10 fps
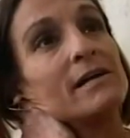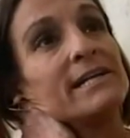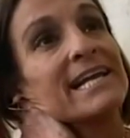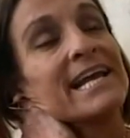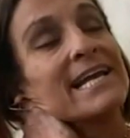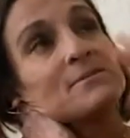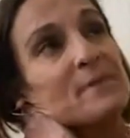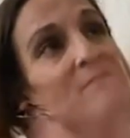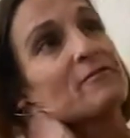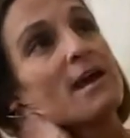and I can't
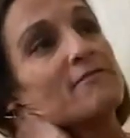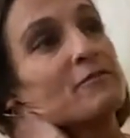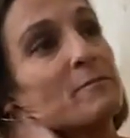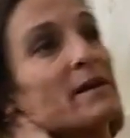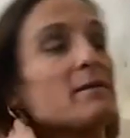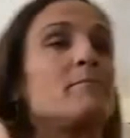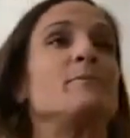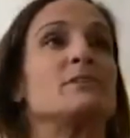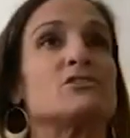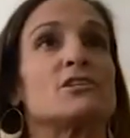speak for everybody,
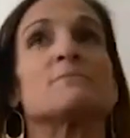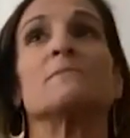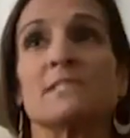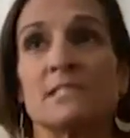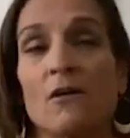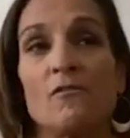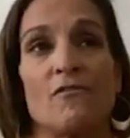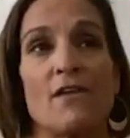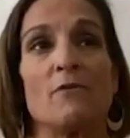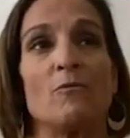but just myself,
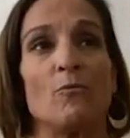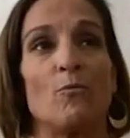that